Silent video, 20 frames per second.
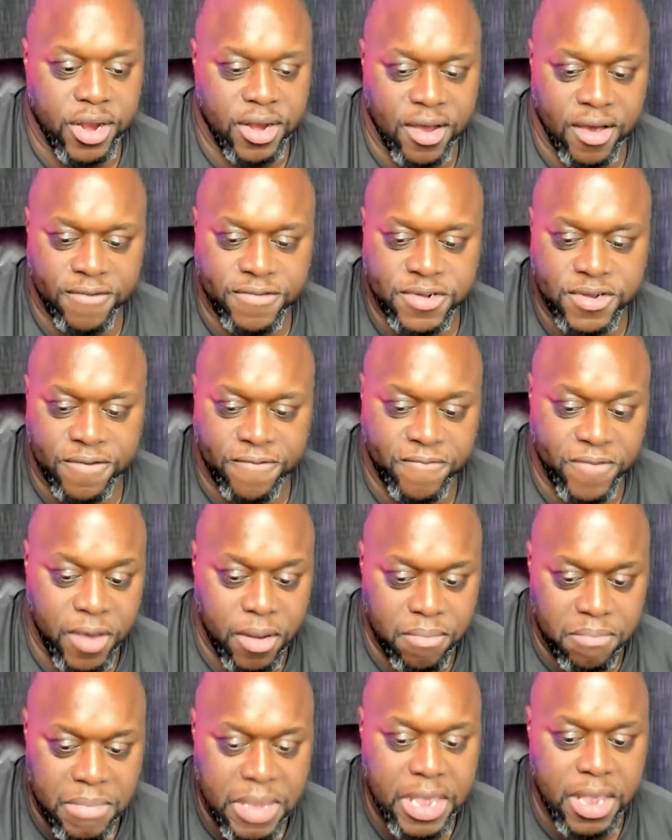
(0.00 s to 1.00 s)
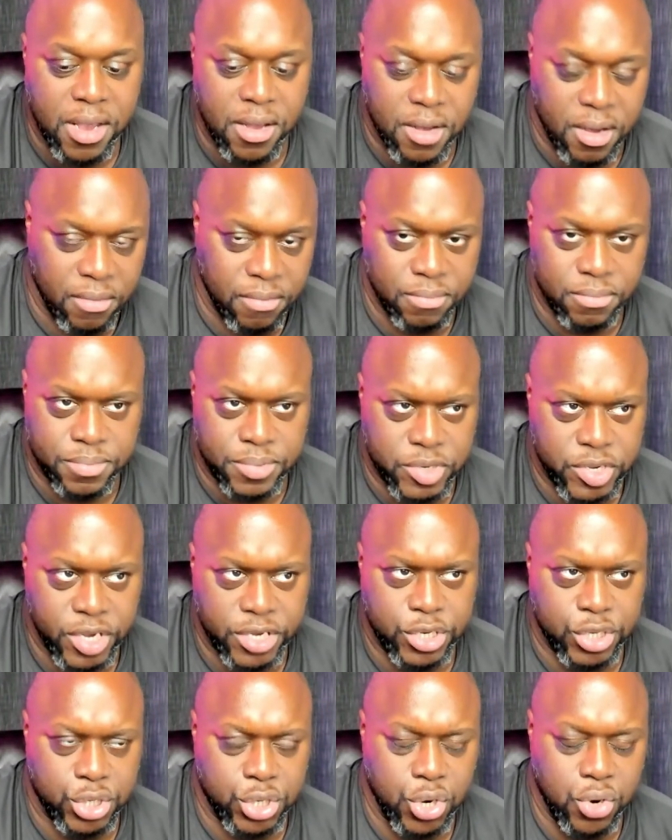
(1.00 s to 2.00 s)
enough to fit me. I'm
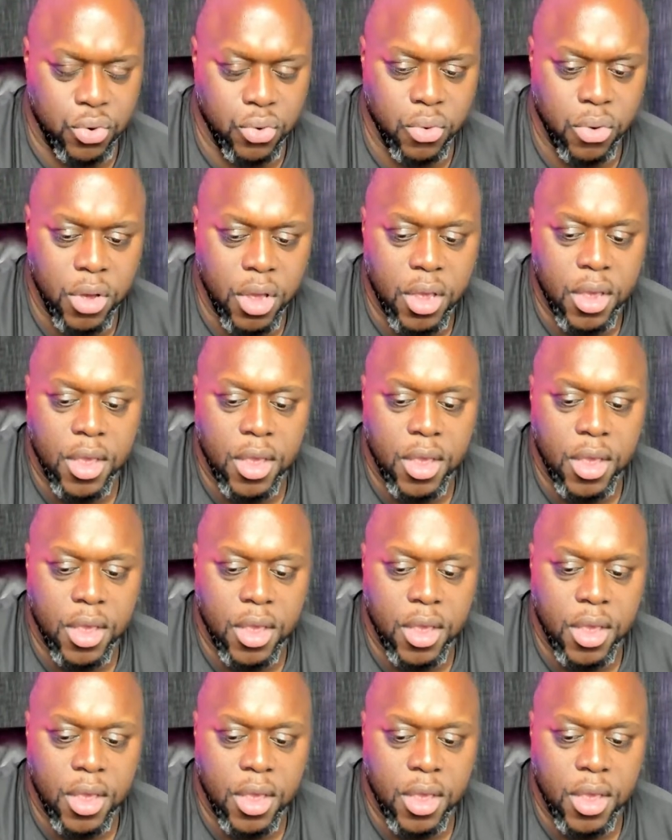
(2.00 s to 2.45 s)
6'2",